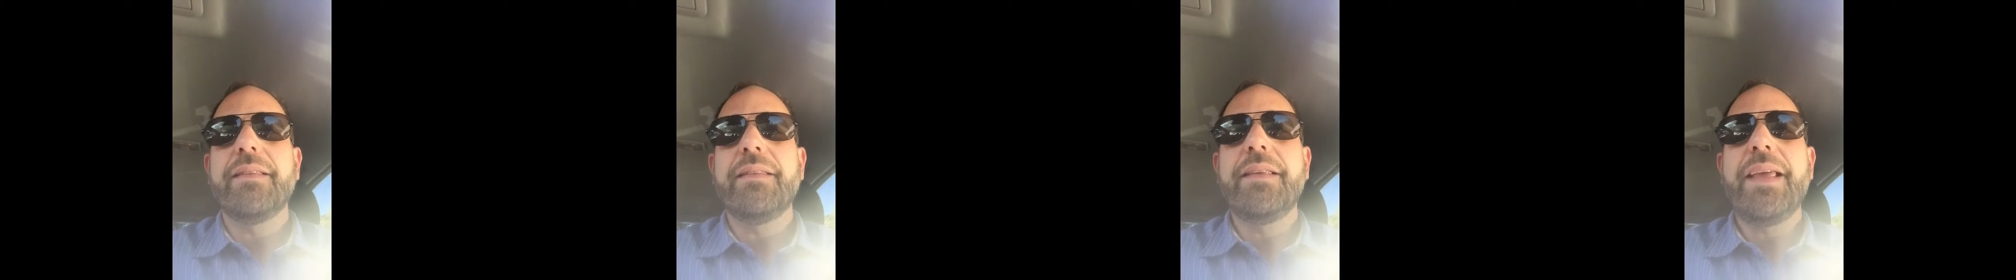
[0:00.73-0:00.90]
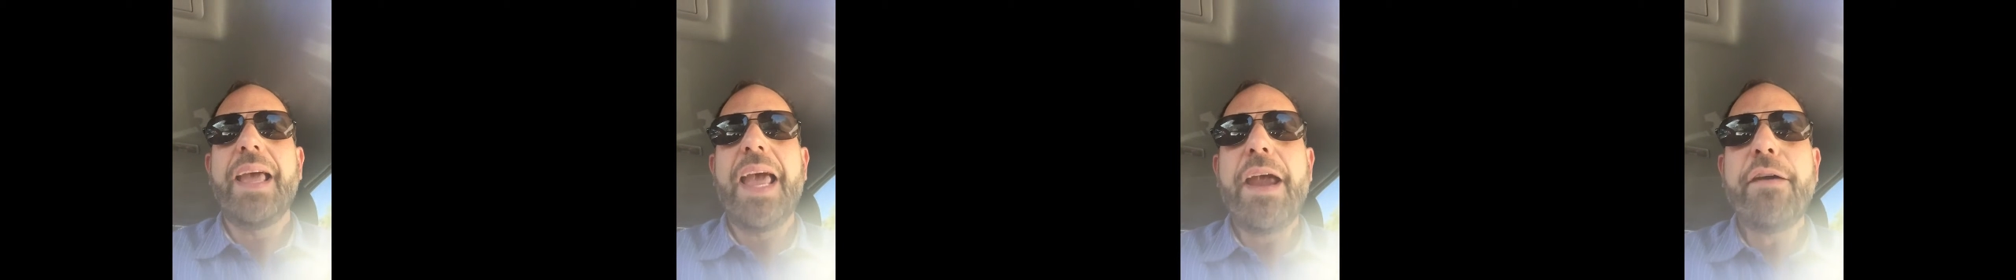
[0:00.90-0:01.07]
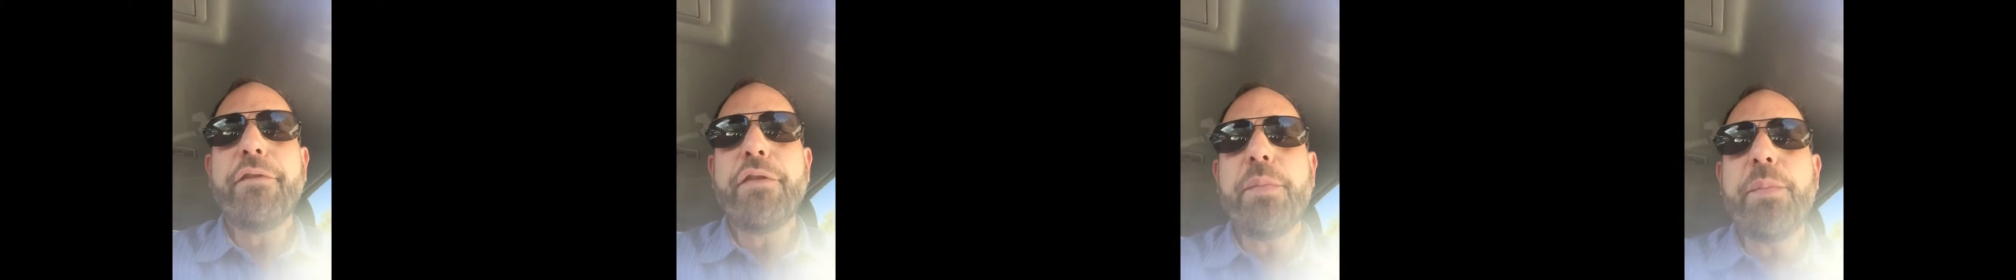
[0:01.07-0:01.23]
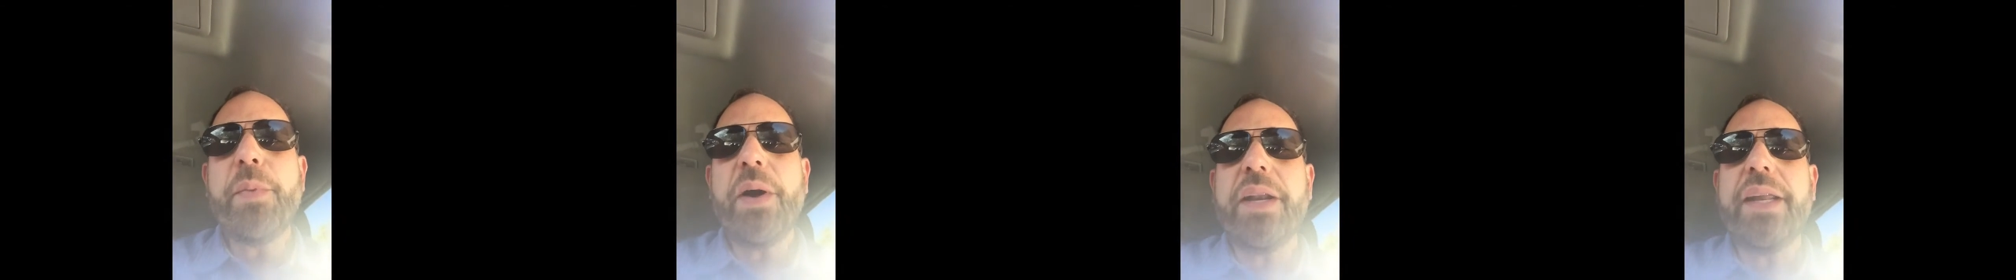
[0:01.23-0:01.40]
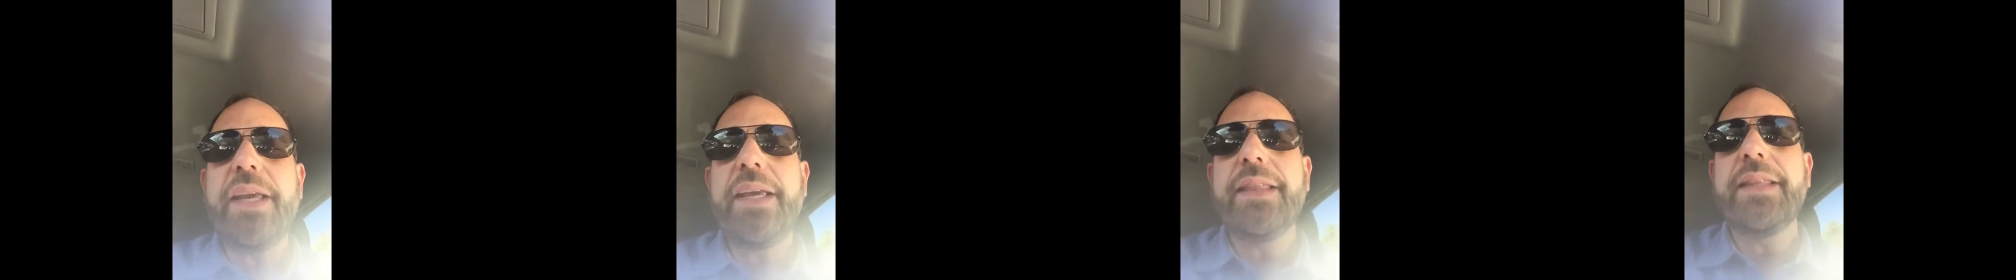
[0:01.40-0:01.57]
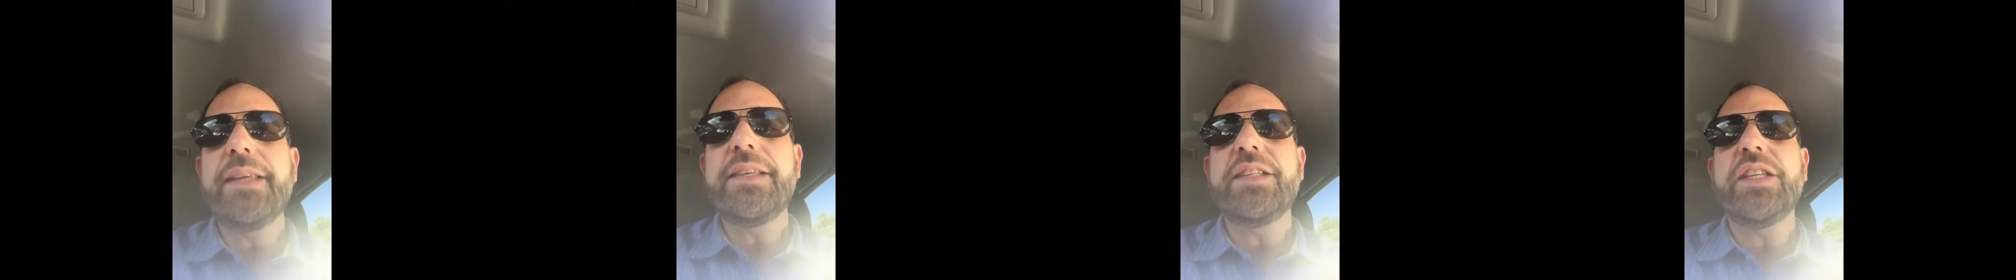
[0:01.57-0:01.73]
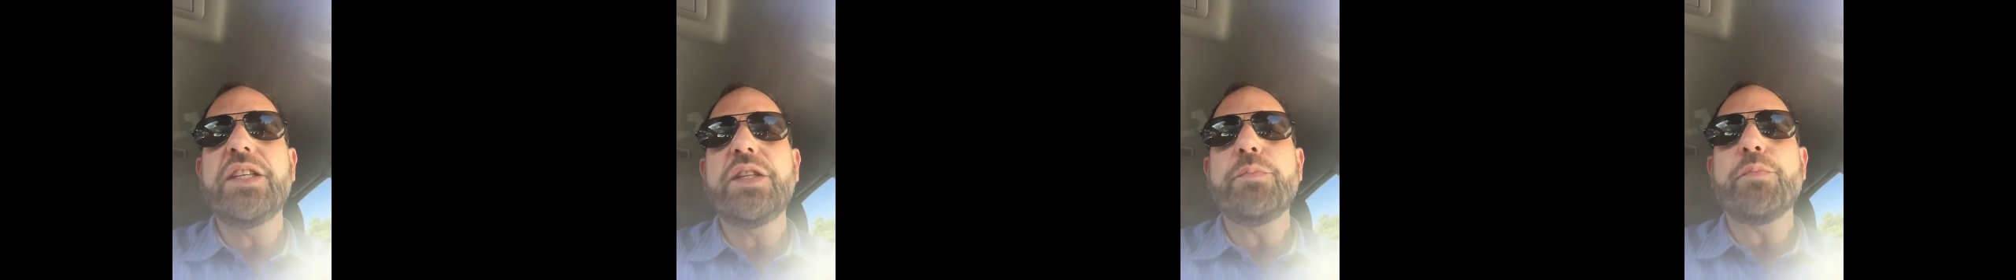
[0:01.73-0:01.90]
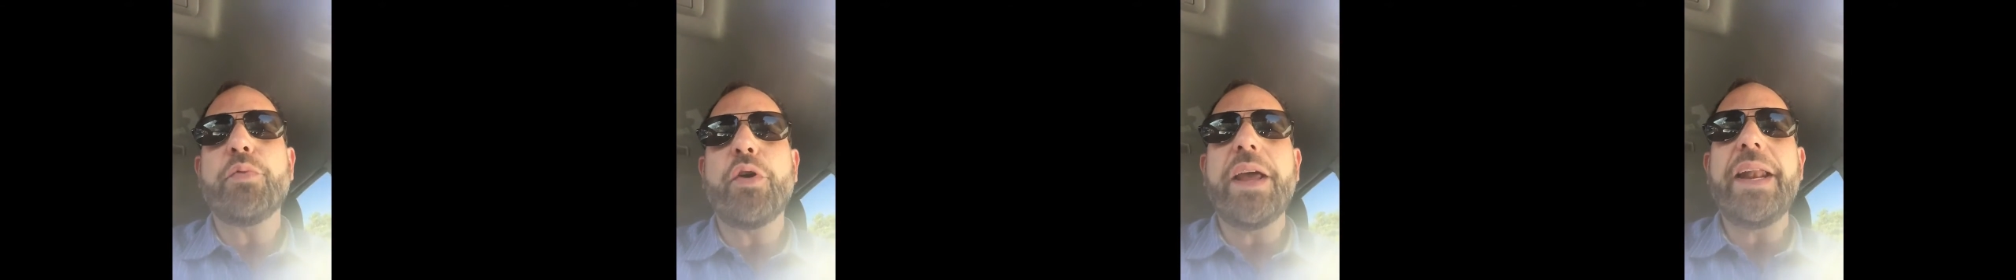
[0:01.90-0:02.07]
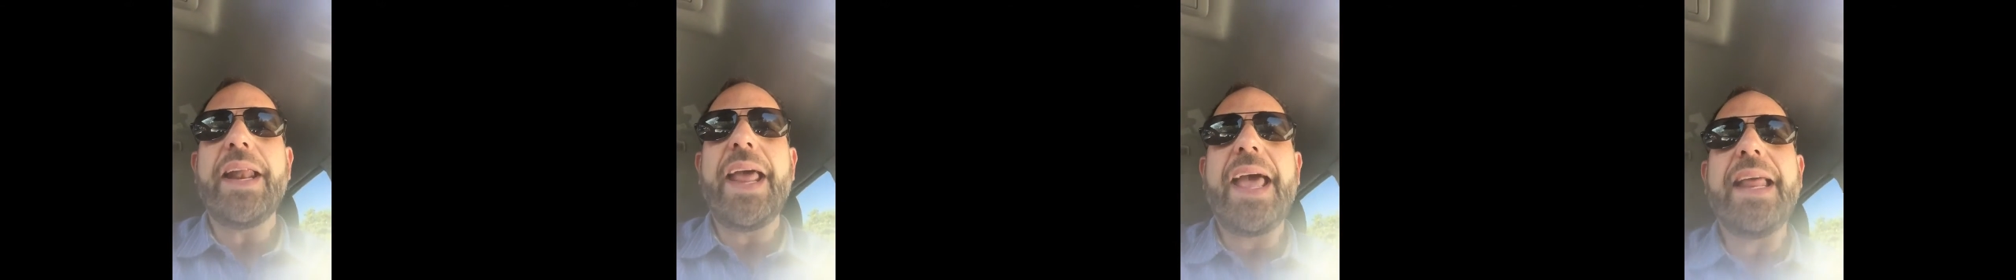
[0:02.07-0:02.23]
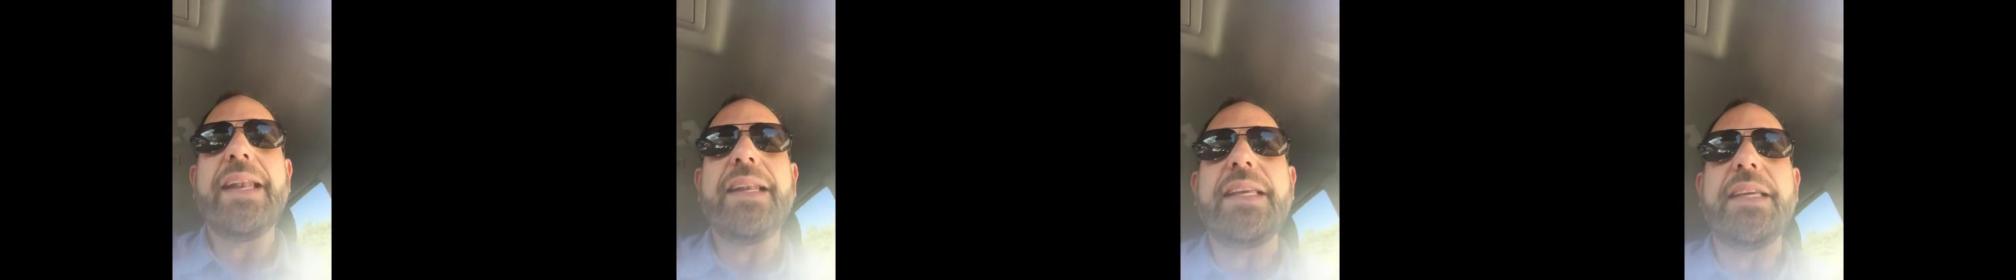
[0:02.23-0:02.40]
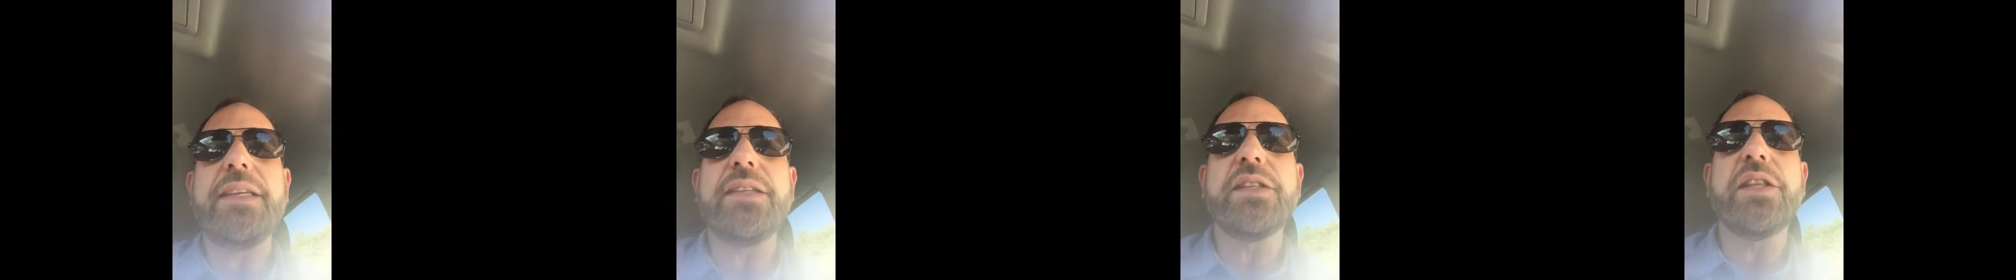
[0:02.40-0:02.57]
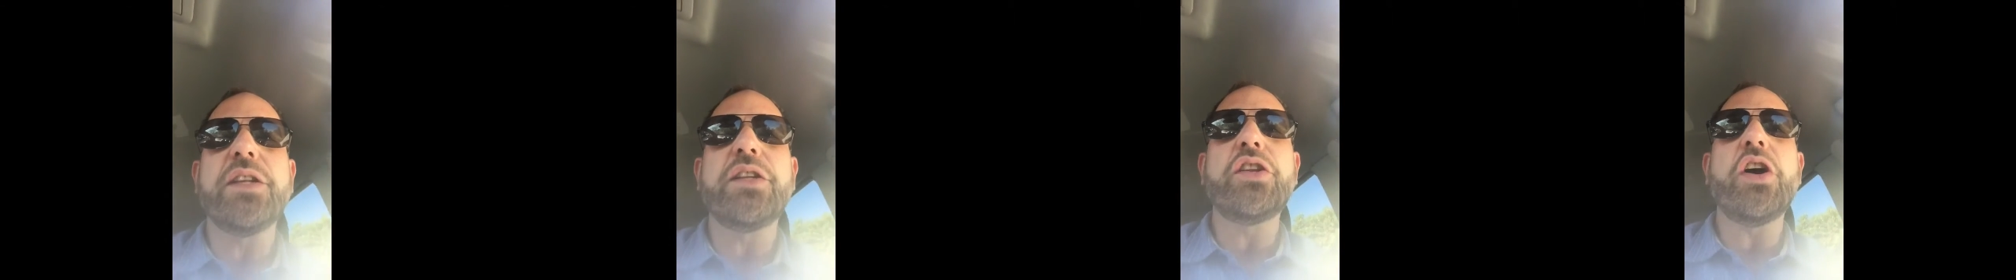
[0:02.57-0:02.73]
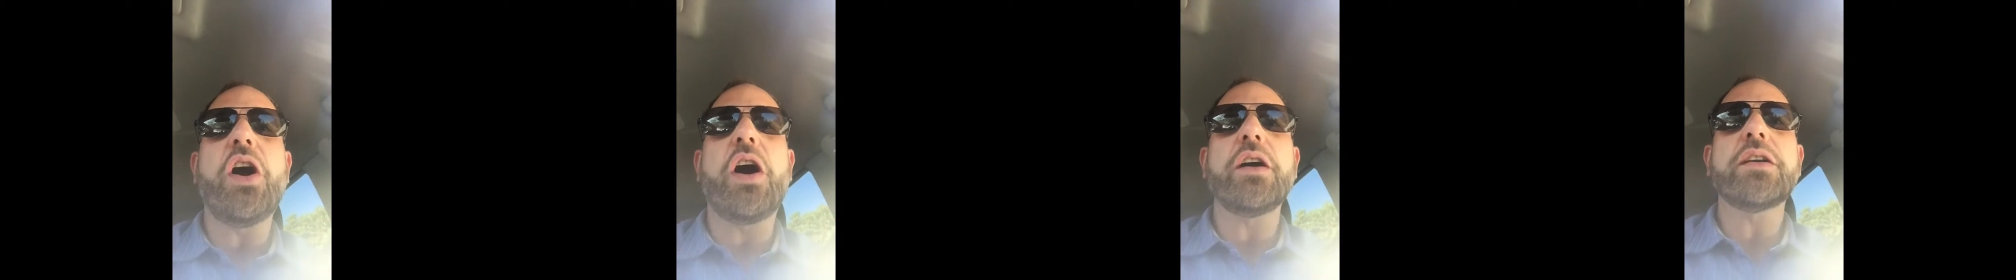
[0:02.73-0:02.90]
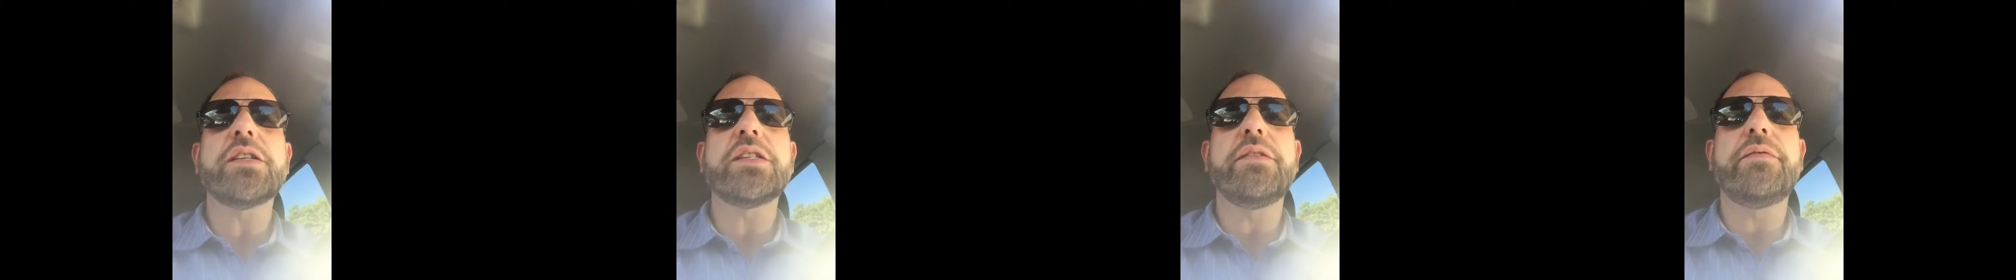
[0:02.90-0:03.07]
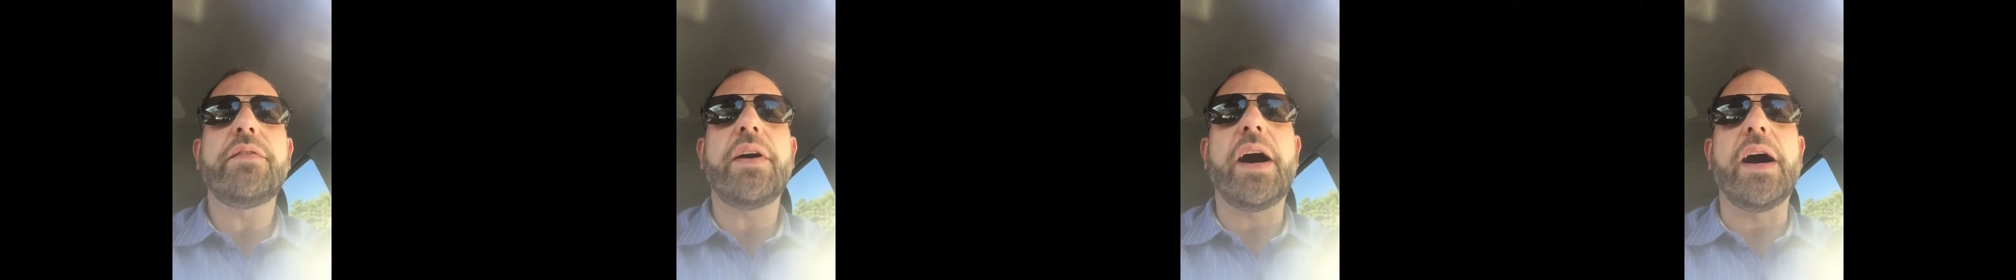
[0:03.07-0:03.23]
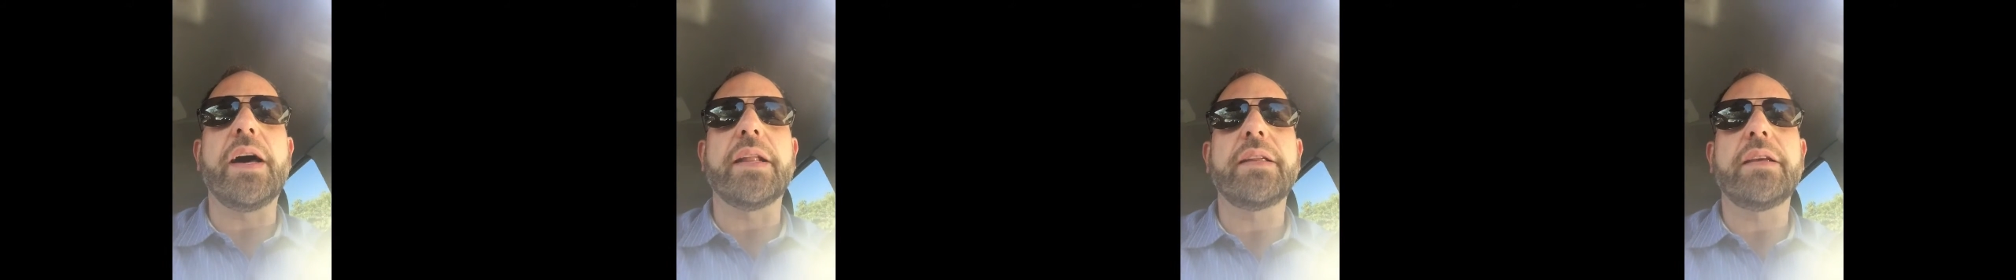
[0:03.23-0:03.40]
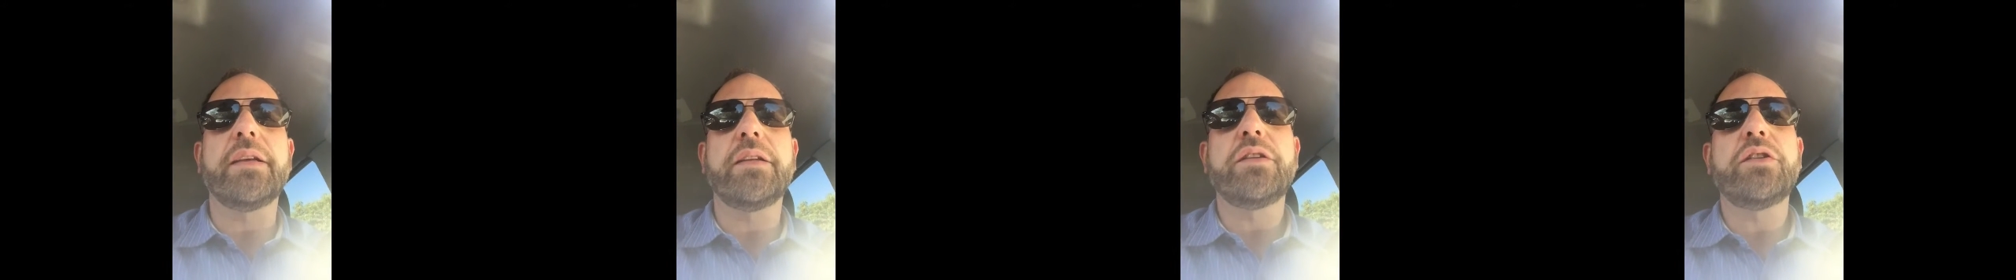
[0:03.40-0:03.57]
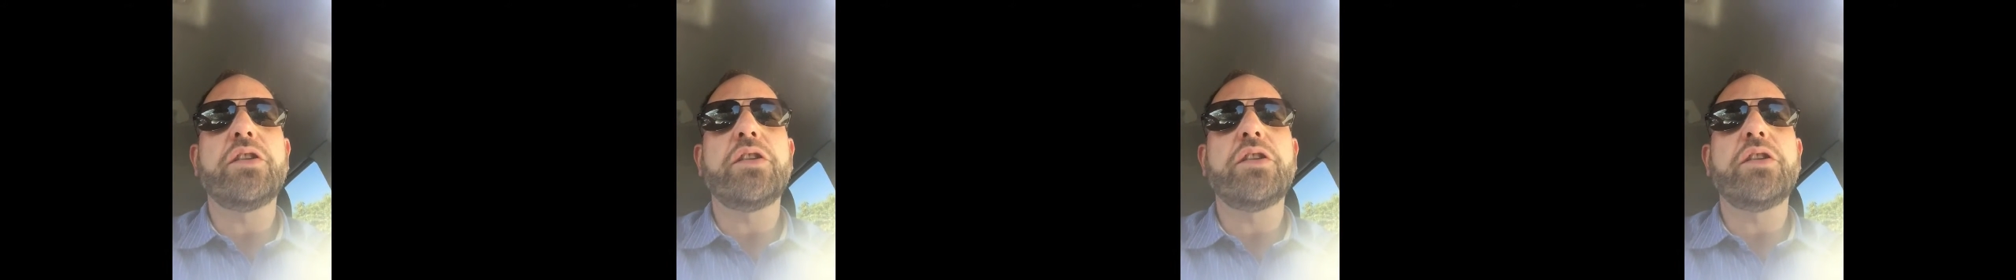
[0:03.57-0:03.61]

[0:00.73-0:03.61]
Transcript: Hey everybody, this is Brett Endies, the Dog Savant,